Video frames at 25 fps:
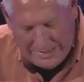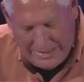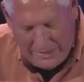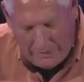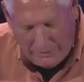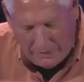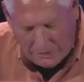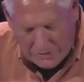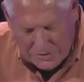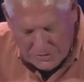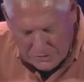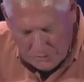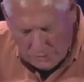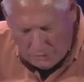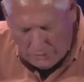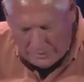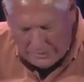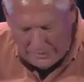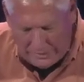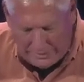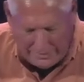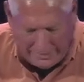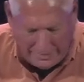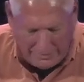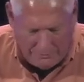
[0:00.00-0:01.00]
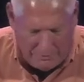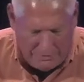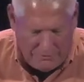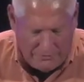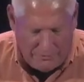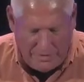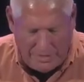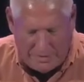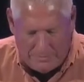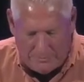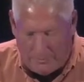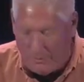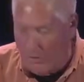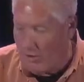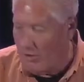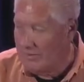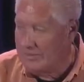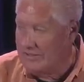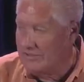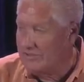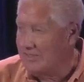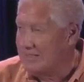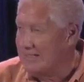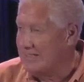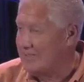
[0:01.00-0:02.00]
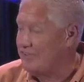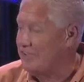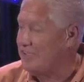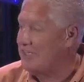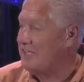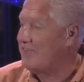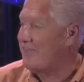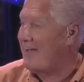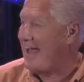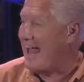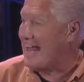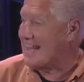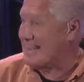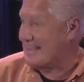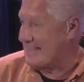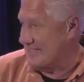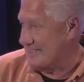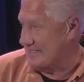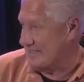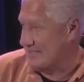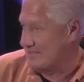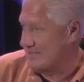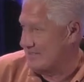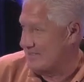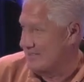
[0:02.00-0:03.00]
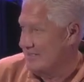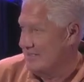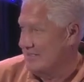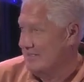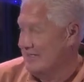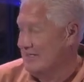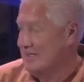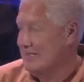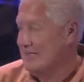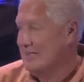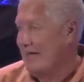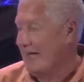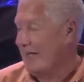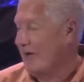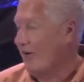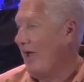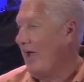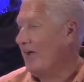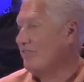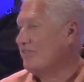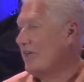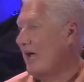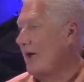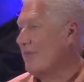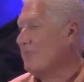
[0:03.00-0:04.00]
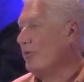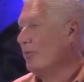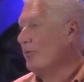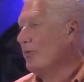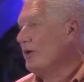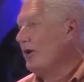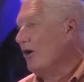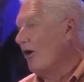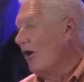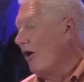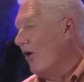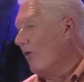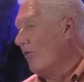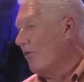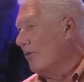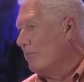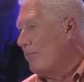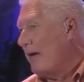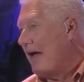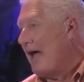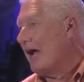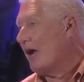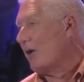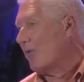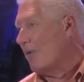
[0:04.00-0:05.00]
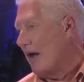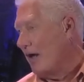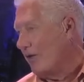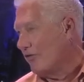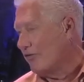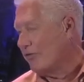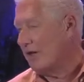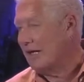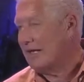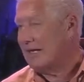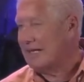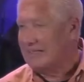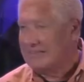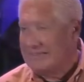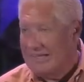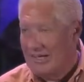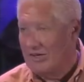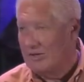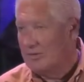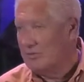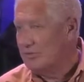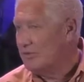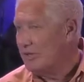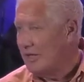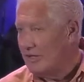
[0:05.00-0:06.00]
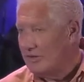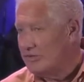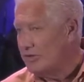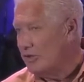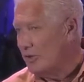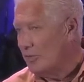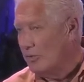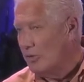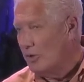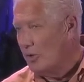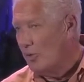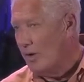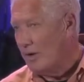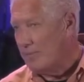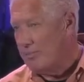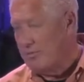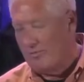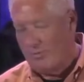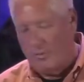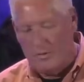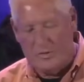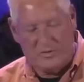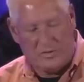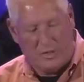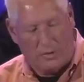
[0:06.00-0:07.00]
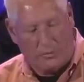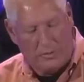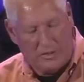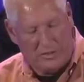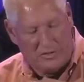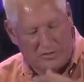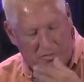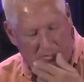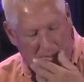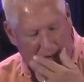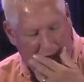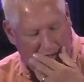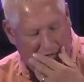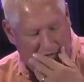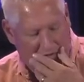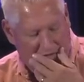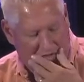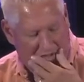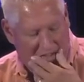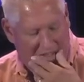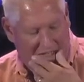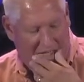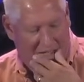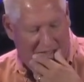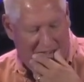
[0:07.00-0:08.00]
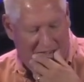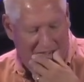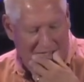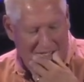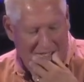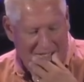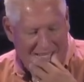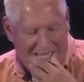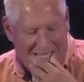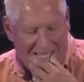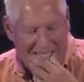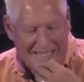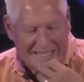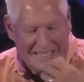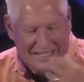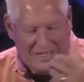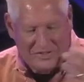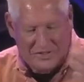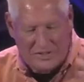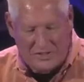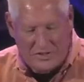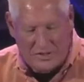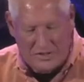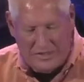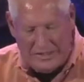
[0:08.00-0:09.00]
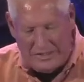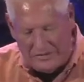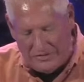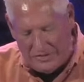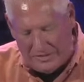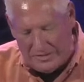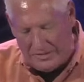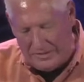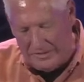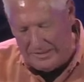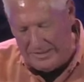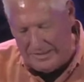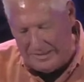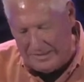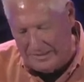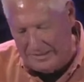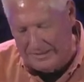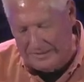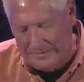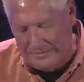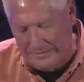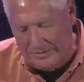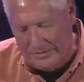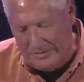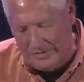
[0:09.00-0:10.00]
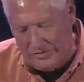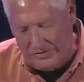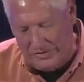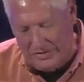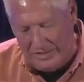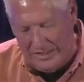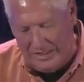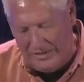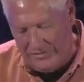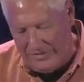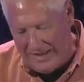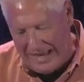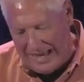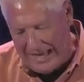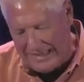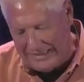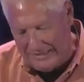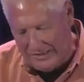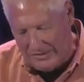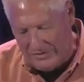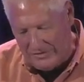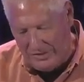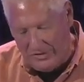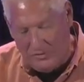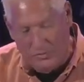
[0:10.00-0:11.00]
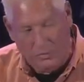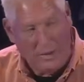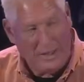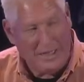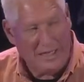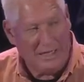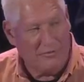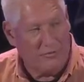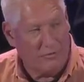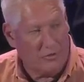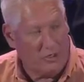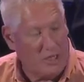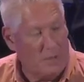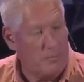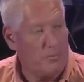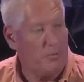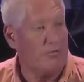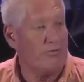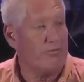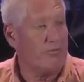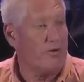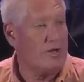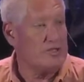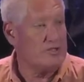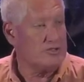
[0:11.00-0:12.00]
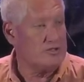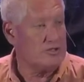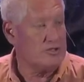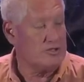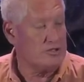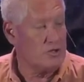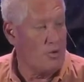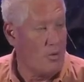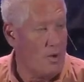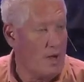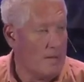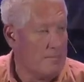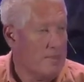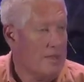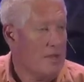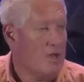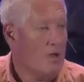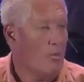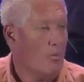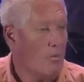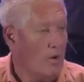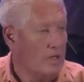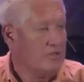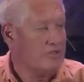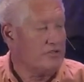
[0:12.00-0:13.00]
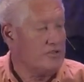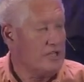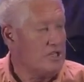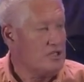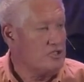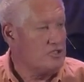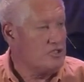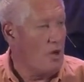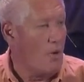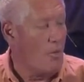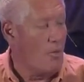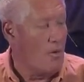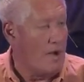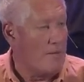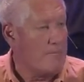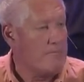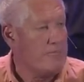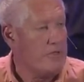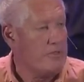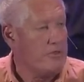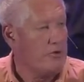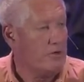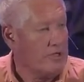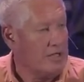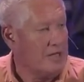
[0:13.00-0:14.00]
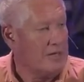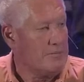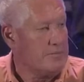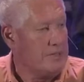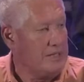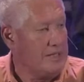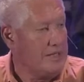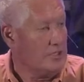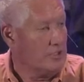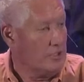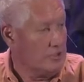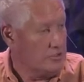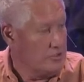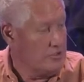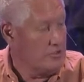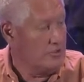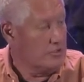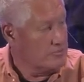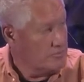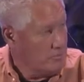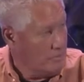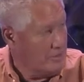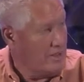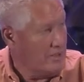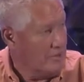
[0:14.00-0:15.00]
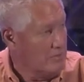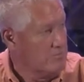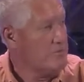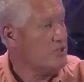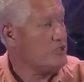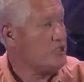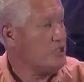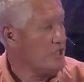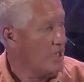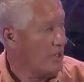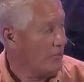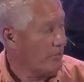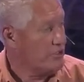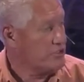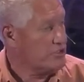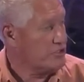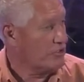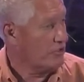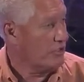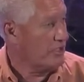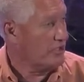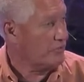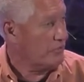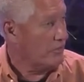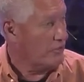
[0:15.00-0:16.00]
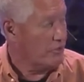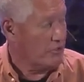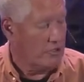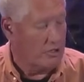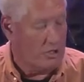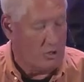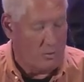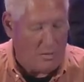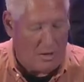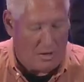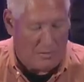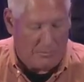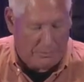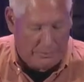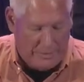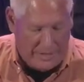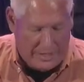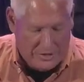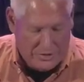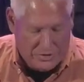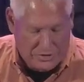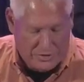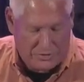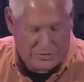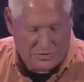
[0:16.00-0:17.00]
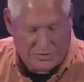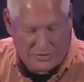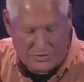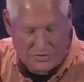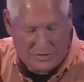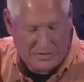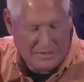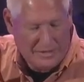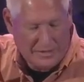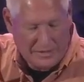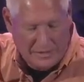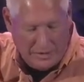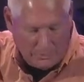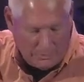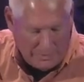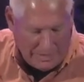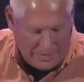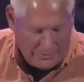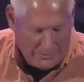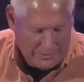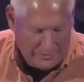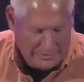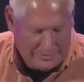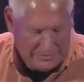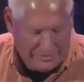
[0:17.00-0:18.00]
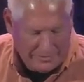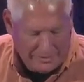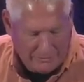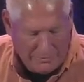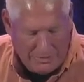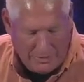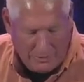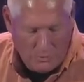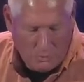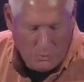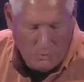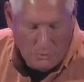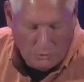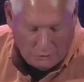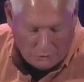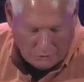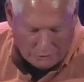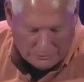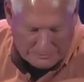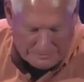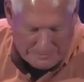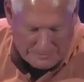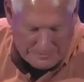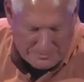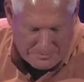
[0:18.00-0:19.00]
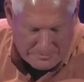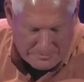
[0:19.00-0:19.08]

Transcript: Now, in our story today, we find Paul, he's in the city of Athens. I don't have time to read all the background, so I got to tell, tell, it to you real quick before you start reading some passages together. He's in, the, he's in the, uh, the city of Athens. He's waiting for a couple of friends to show up. Once they show up, then they're going to begin a, their, one of their missionary journeys where they're going to go out and plant churches around the, around the world.